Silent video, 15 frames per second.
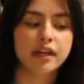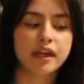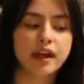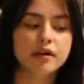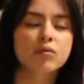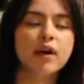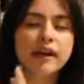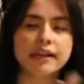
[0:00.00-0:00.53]

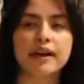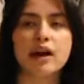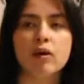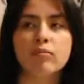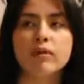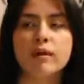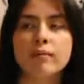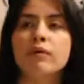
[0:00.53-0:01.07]
and wanting to
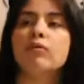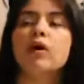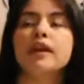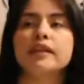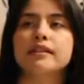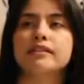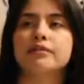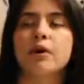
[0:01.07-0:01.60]
help them and
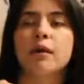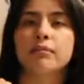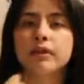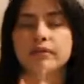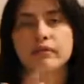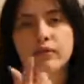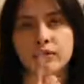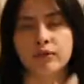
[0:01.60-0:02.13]
wanting to
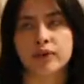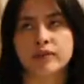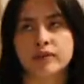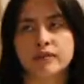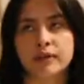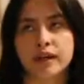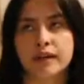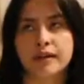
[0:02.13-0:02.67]
uplift their
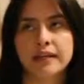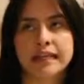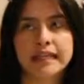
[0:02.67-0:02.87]
voices, right?